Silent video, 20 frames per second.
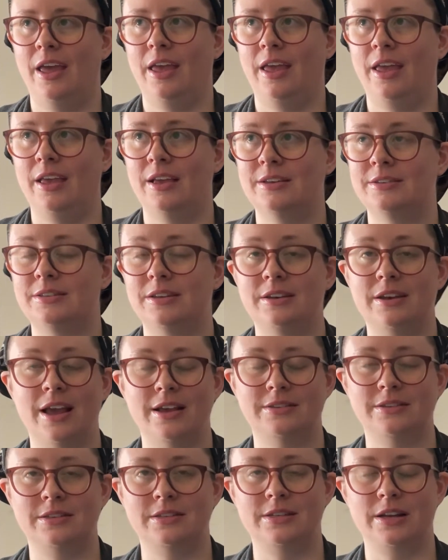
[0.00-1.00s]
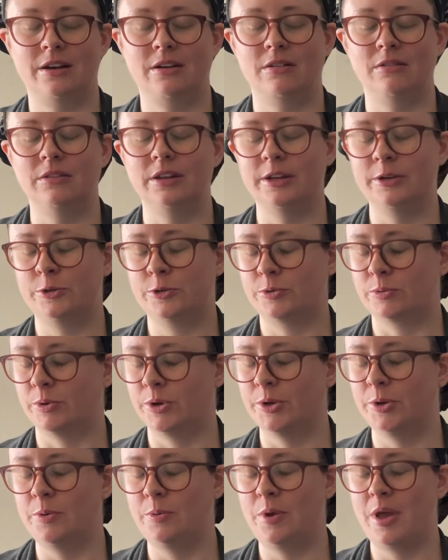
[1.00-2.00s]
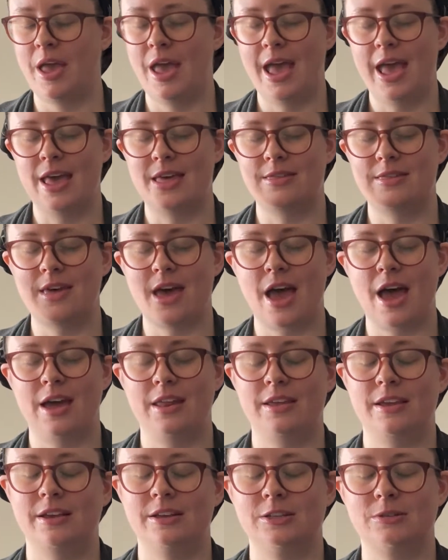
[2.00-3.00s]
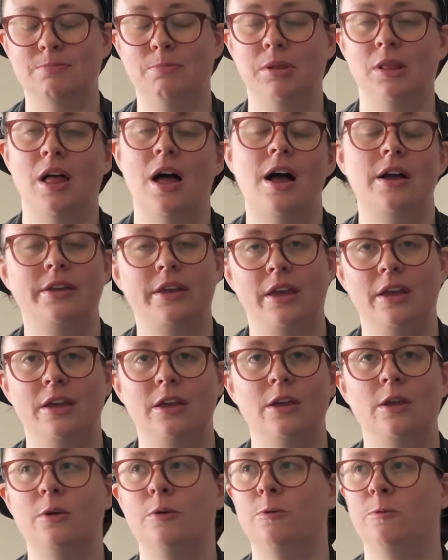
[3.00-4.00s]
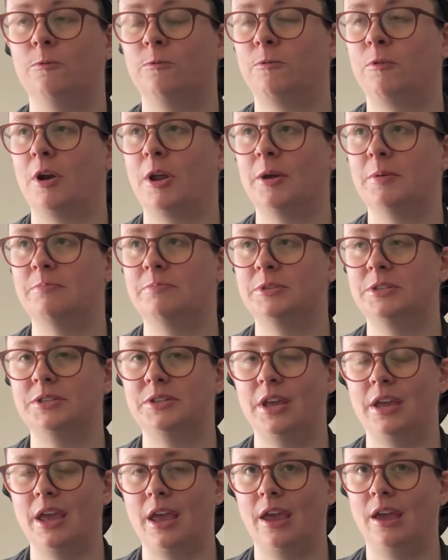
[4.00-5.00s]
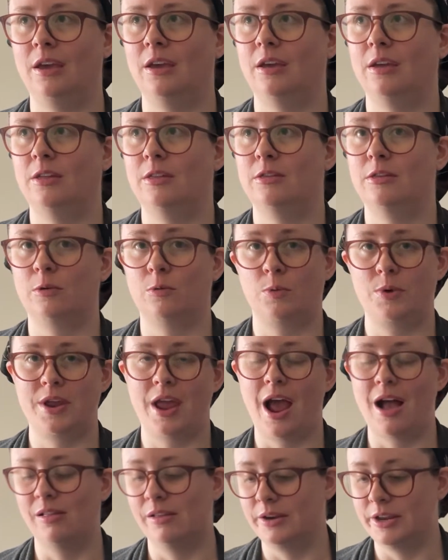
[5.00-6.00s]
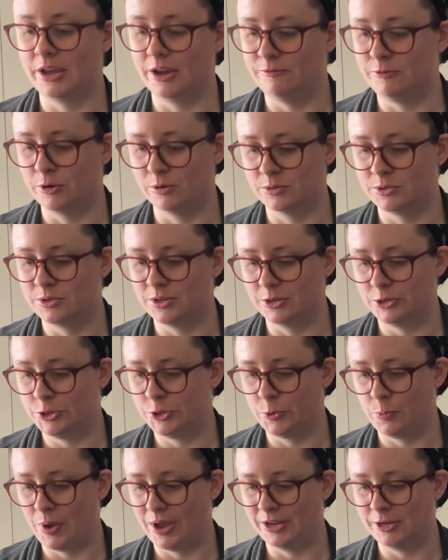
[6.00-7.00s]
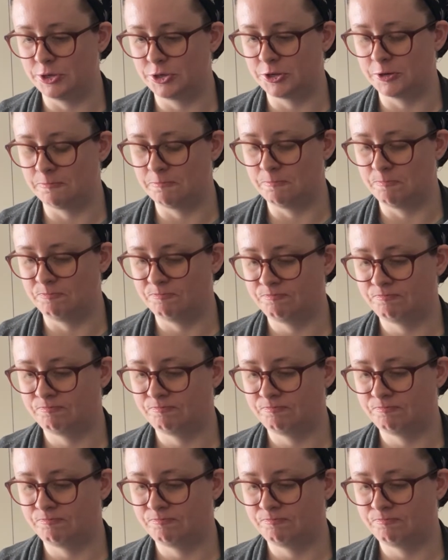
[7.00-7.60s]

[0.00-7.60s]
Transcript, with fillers: isn't necessarily true, that is blocking you from seeing the reality of your situation.